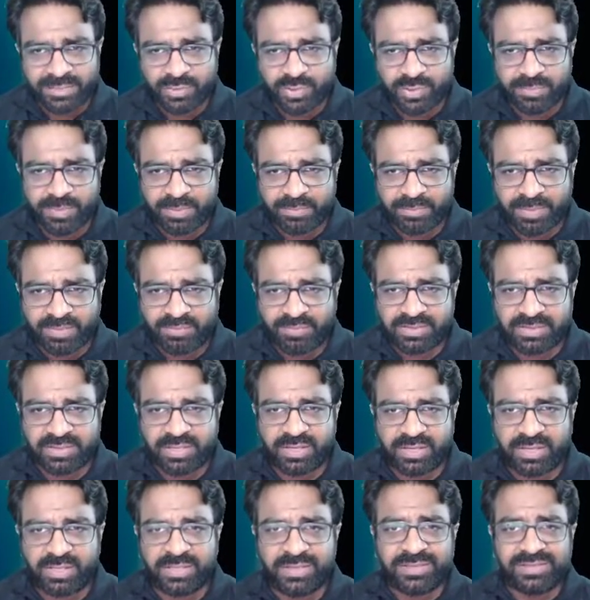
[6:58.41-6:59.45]
So remember one
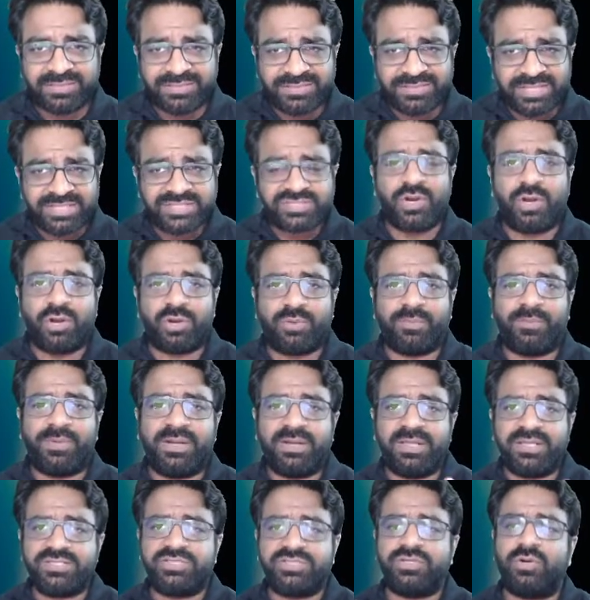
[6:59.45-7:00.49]
thing, this document
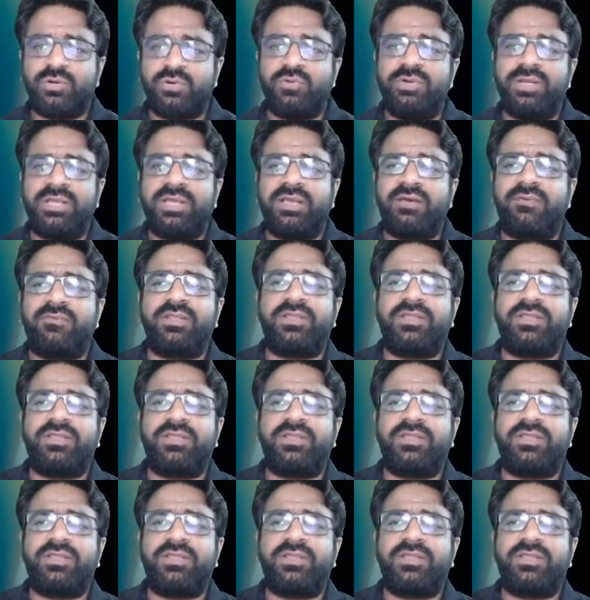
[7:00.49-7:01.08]
does not only cover